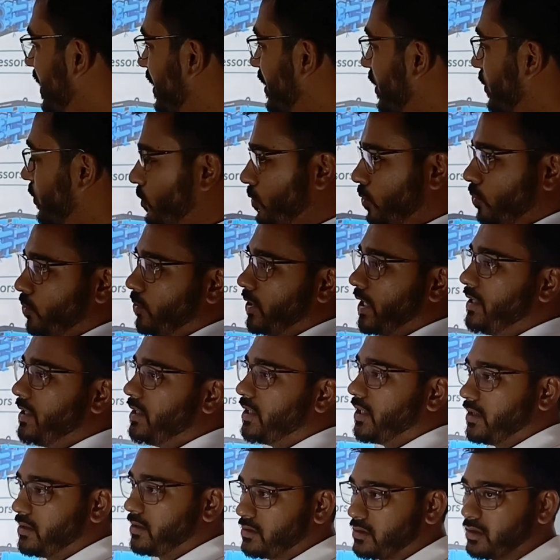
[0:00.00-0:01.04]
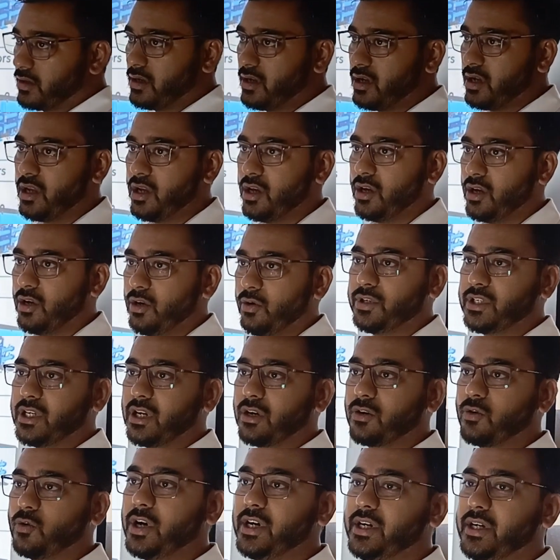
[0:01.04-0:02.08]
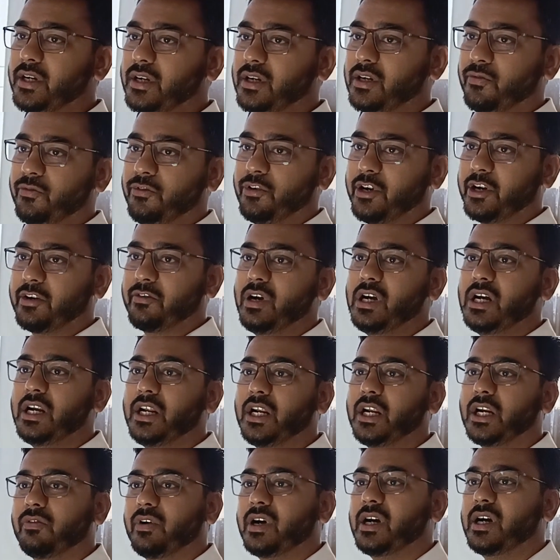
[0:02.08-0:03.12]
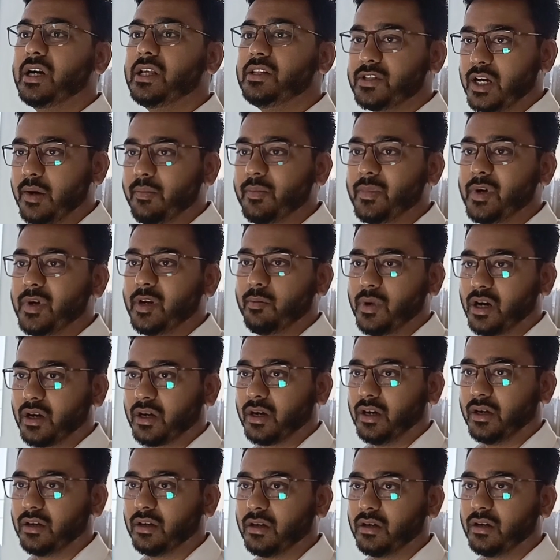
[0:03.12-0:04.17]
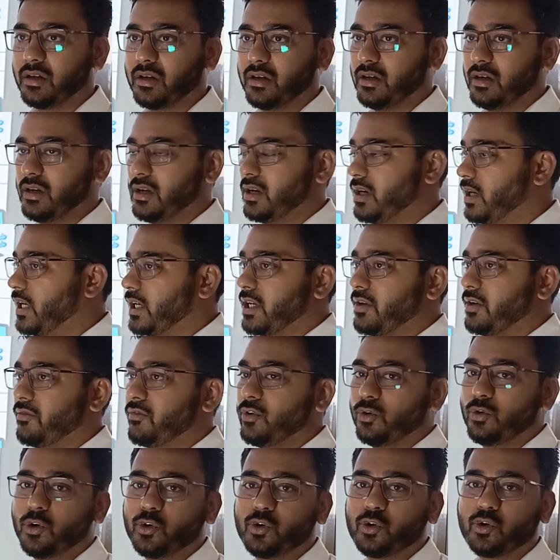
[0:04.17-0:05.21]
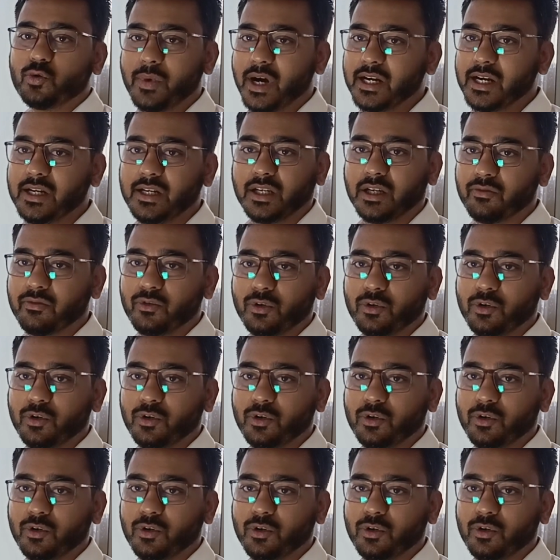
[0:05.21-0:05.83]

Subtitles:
are the two ranges which are quite frequently required in Zambian market. Like if you go to mining,